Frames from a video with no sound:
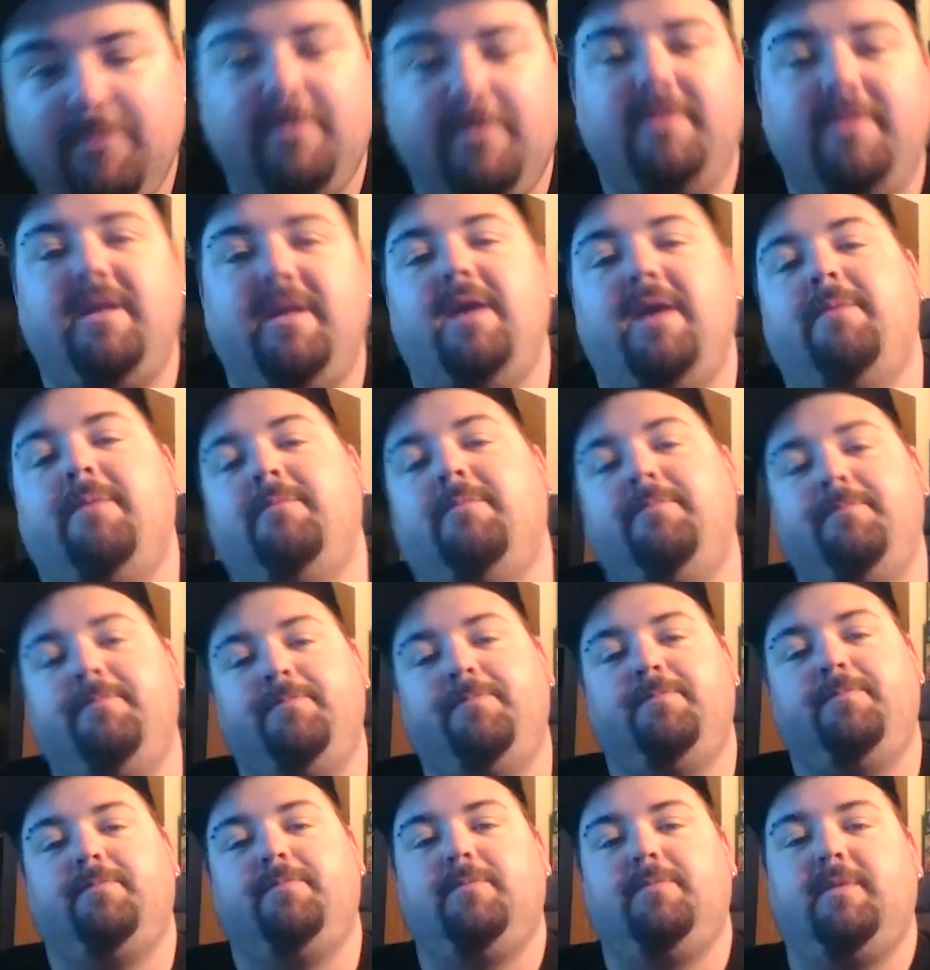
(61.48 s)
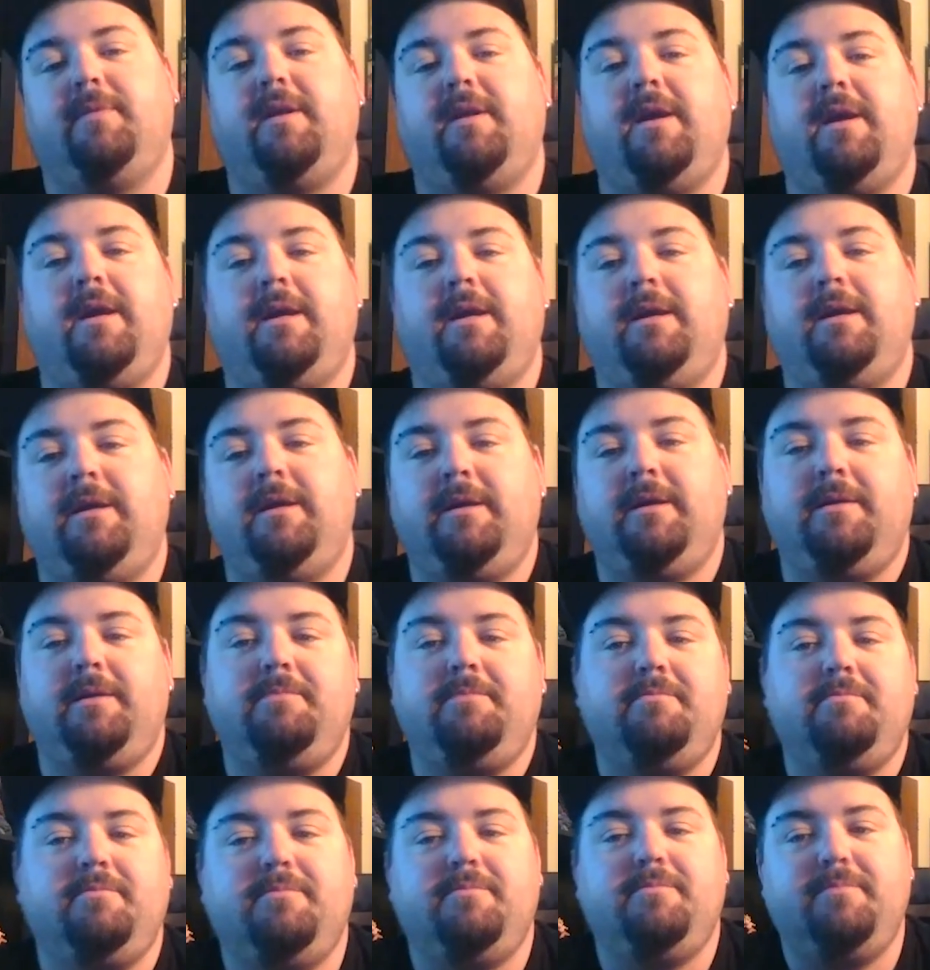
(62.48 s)
them,
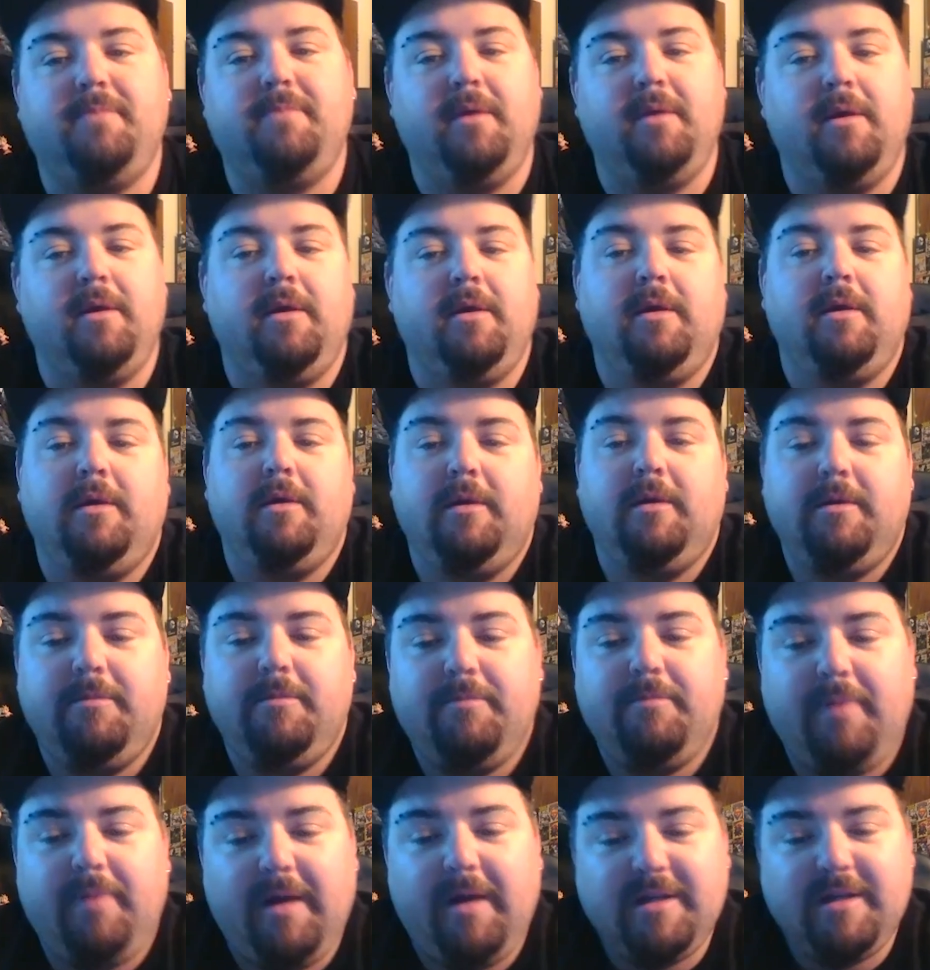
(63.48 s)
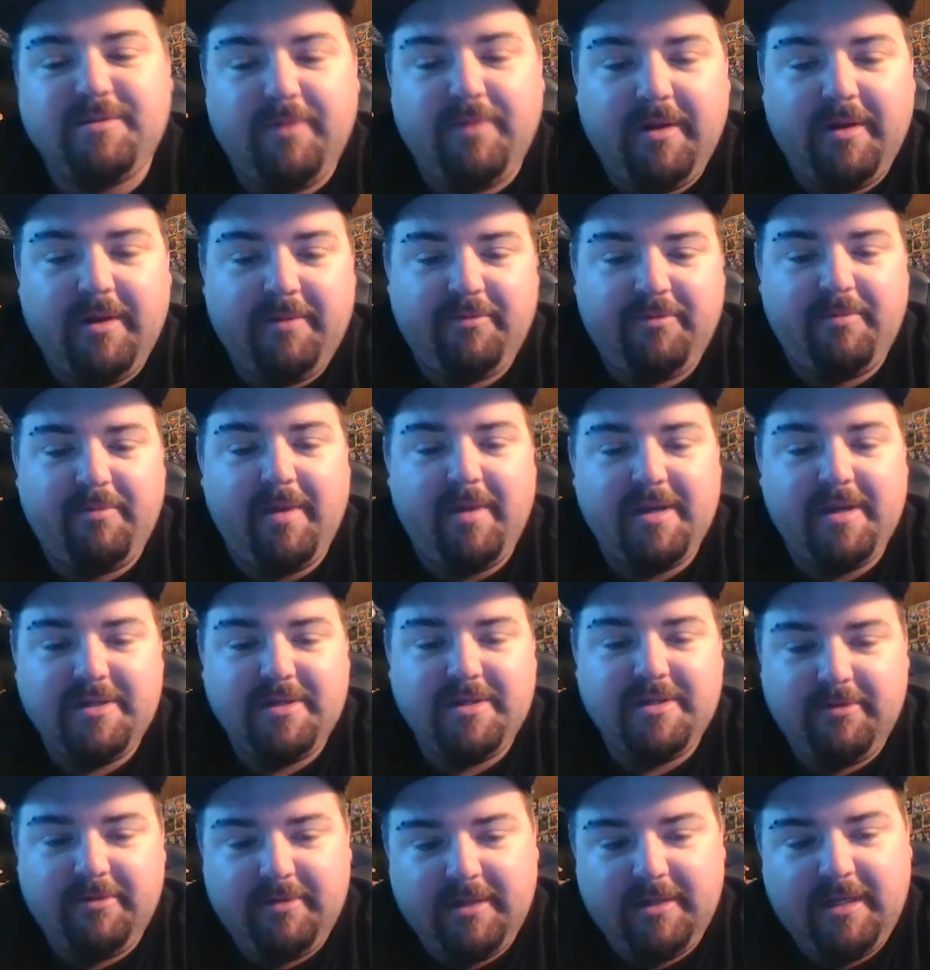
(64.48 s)
they passed my
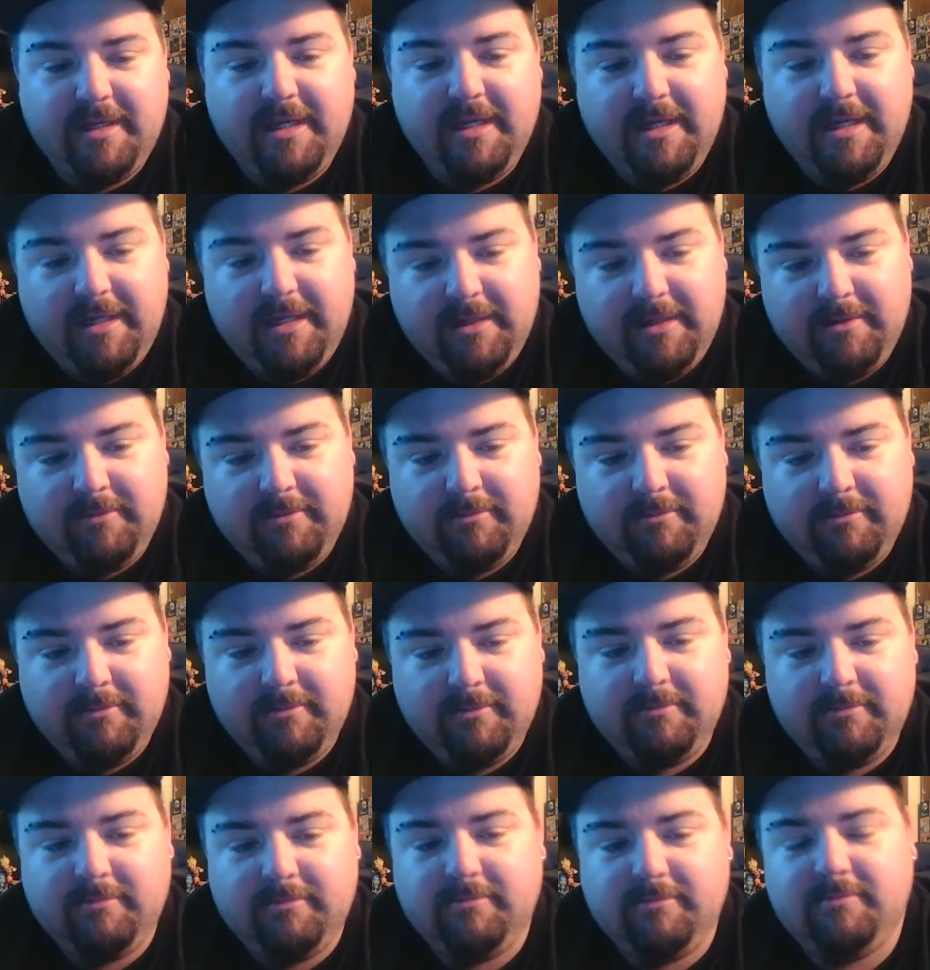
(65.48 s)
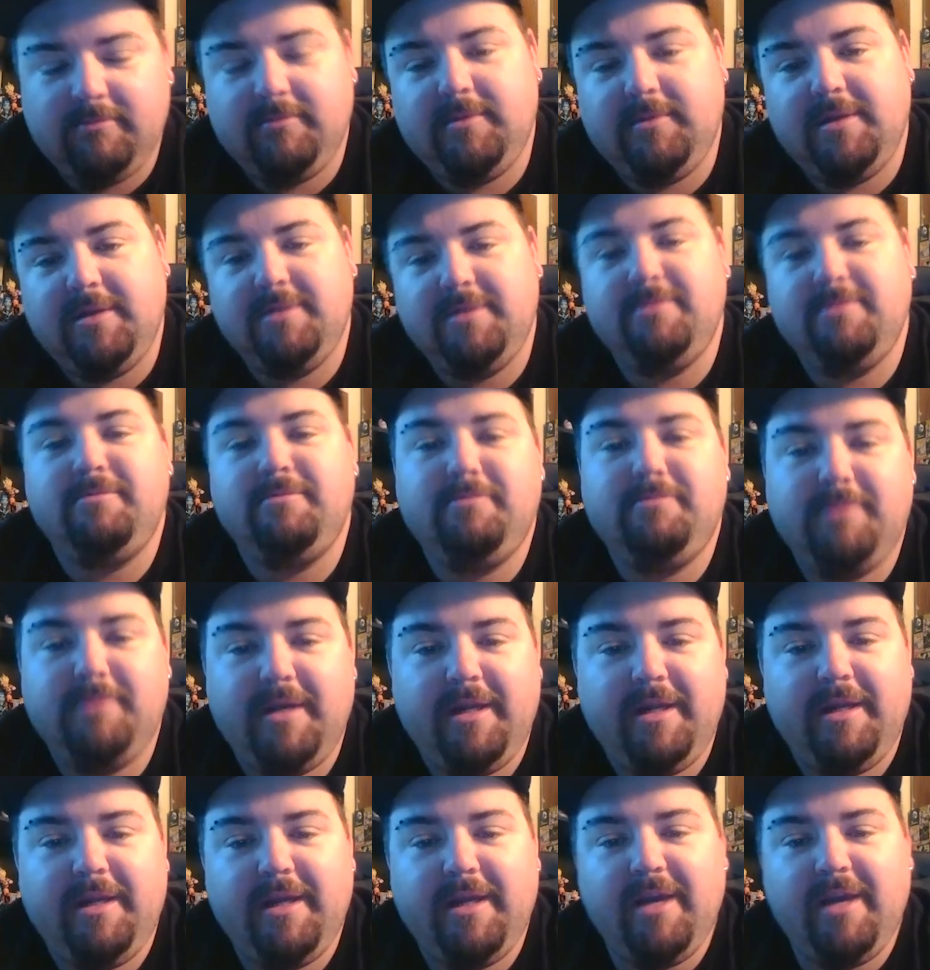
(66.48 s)
information on to Kitty, and then
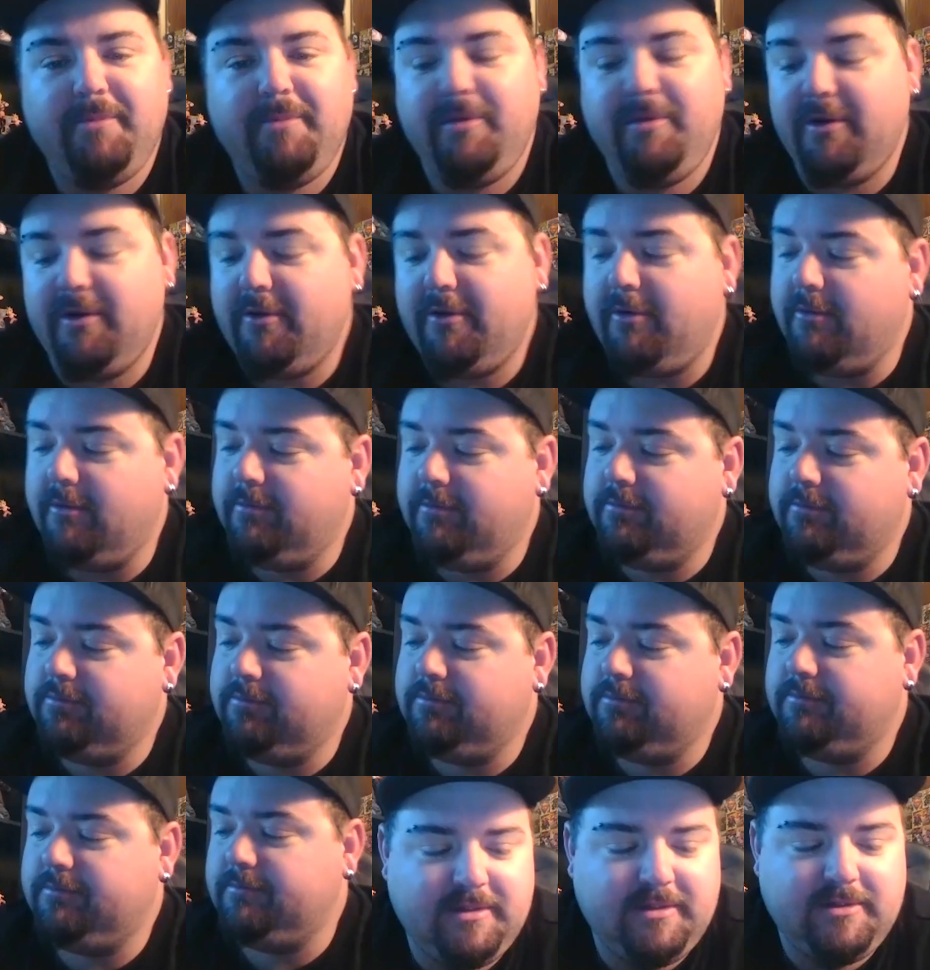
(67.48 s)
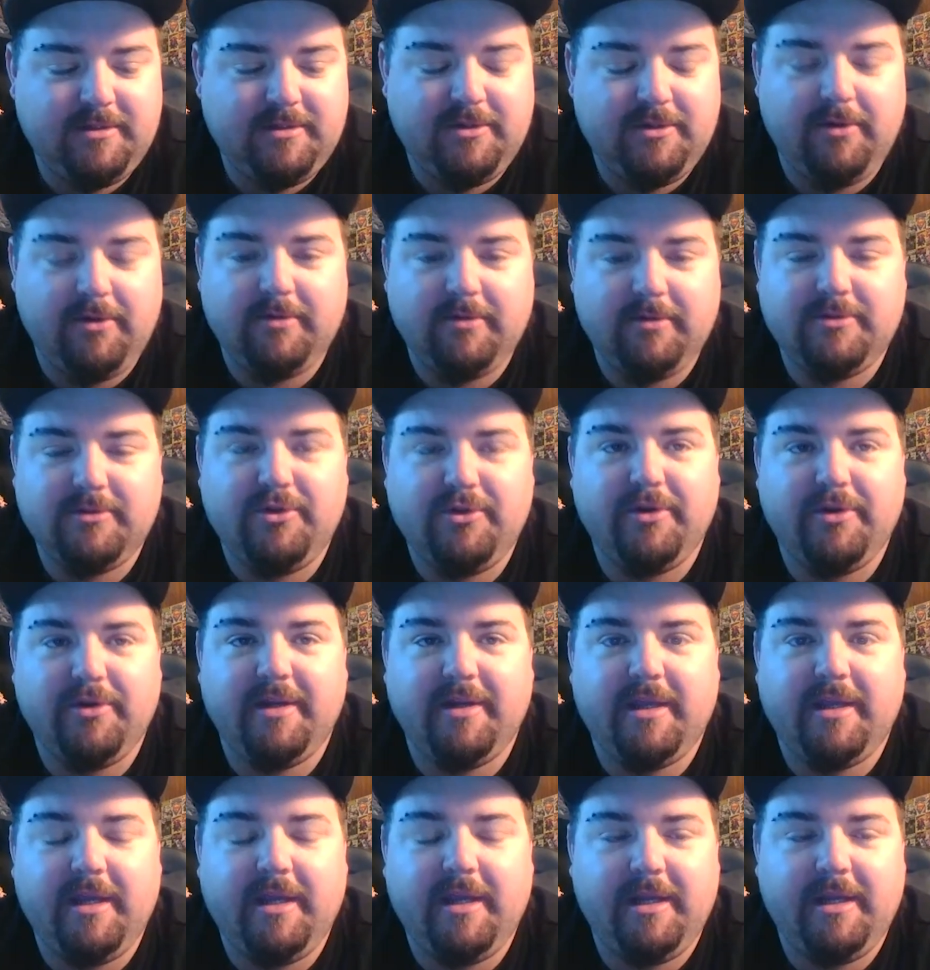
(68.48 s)
Kitty gave me a call. Talking to
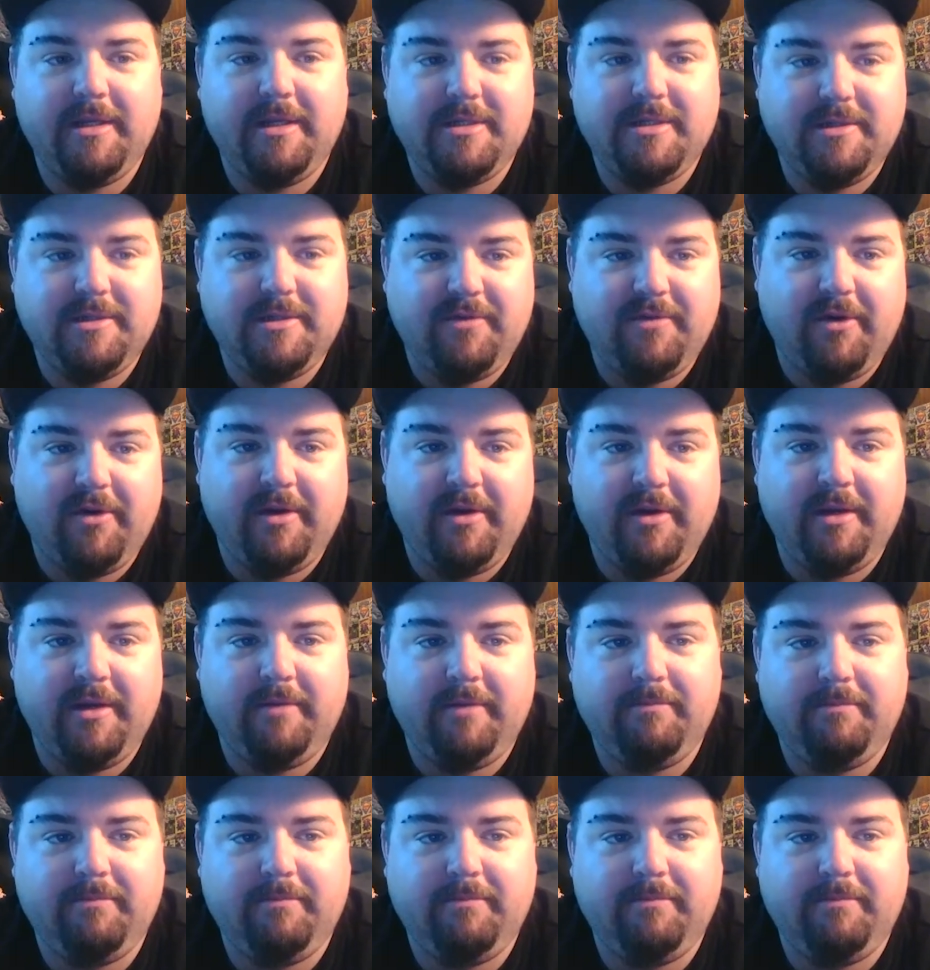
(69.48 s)
Kitty, she's very,